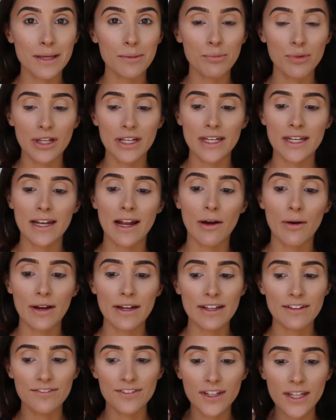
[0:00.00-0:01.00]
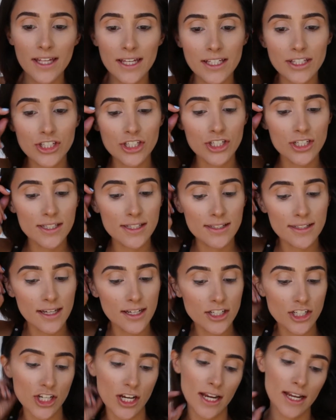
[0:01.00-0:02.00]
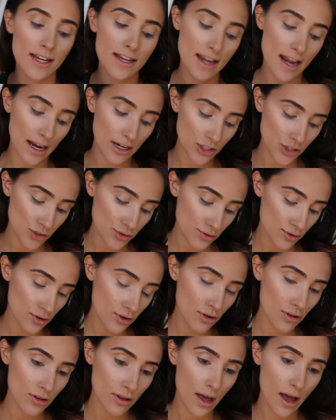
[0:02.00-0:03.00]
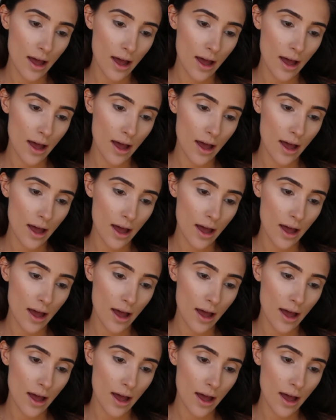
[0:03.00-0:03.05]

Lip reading: Blend it out, and I feel like it's just such a natural